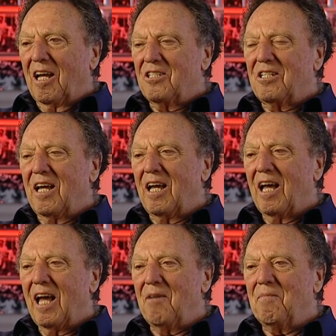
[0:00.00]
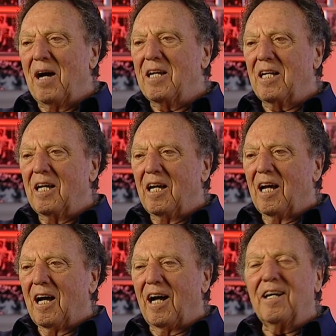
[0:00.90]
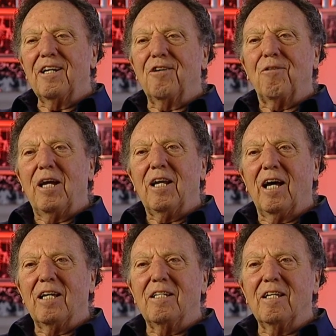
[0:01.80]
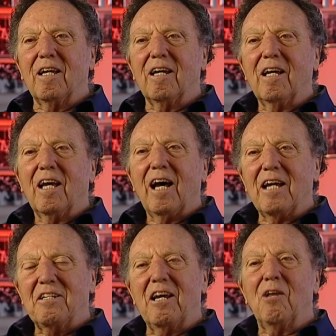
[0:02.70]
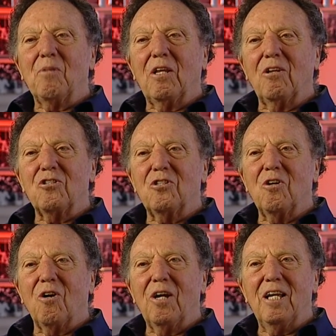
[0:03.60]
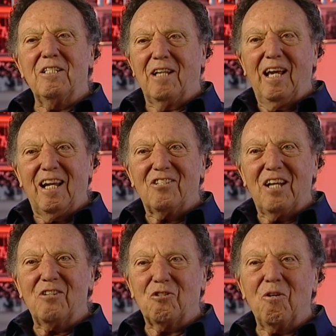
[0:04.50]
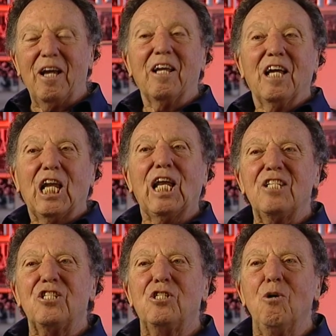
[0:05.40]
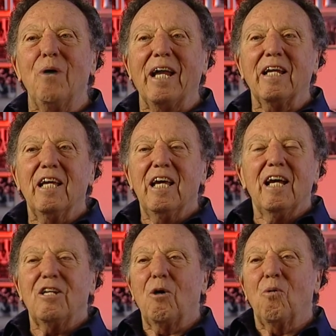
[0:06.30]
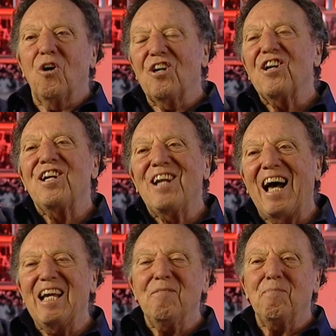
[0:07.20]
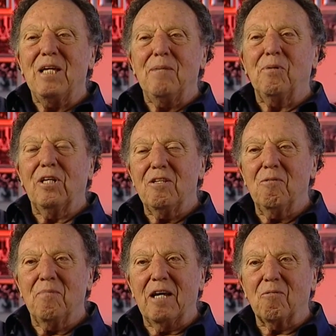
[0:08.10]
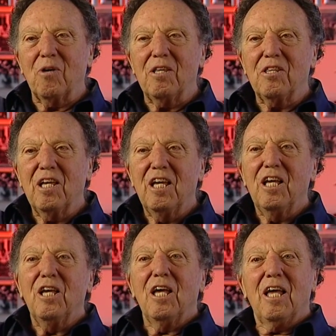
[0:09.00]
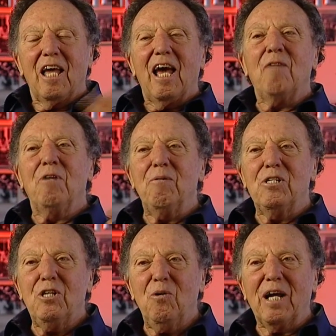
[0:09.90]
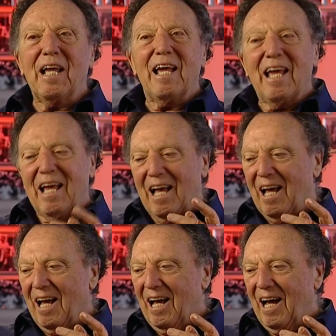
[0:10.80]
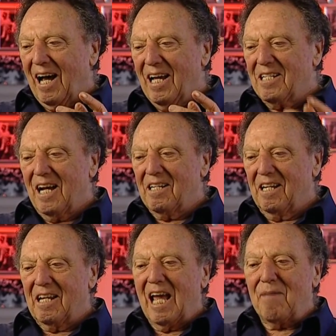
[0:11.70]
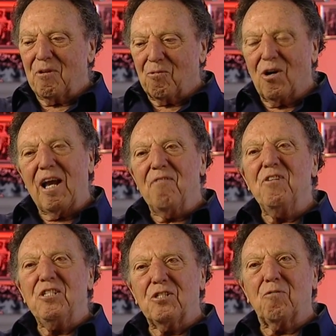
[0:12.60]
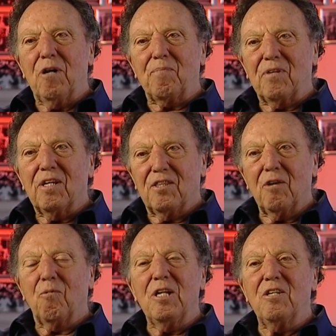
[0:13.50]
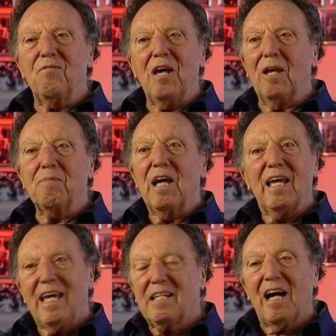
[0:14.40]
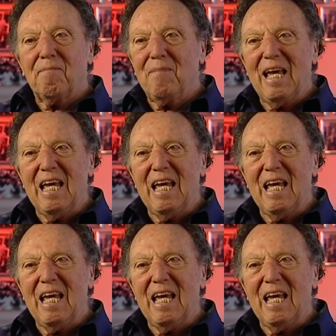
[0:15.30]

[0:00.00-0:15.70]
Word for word: and say, Hey, Mike, I got a great idea. I tell him a little story. He say, Hey, that sounds great. Let's do it. There weren't nine people that you met with, and we would do it. I had gotten in a habit where every script that we developed, it got